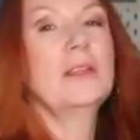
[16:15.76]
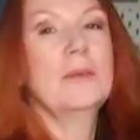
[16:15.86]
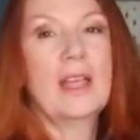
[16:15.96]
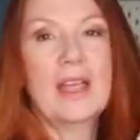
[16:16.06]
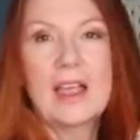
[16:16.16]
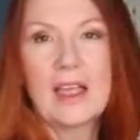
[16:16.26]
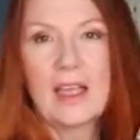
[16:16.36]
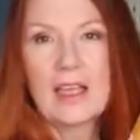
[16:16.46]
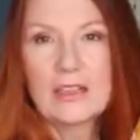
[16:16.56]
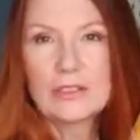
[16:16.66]
the way,
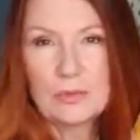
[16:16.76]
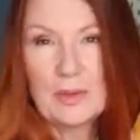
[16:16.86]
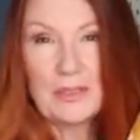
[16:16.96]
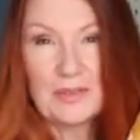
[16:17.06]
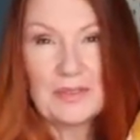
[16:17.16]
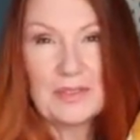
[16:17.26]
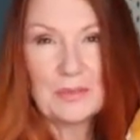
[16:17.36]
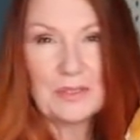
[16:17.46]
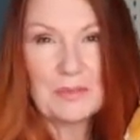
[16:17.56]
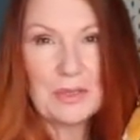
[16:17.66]
£2.50
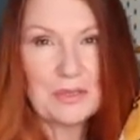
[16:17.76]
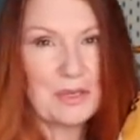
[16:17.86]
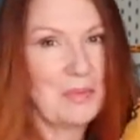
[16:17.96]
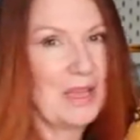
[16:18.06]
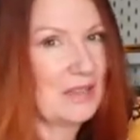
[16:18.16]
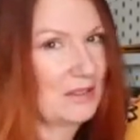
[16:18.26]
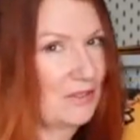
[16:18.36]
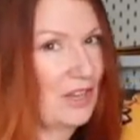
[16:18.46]
was the most I paid for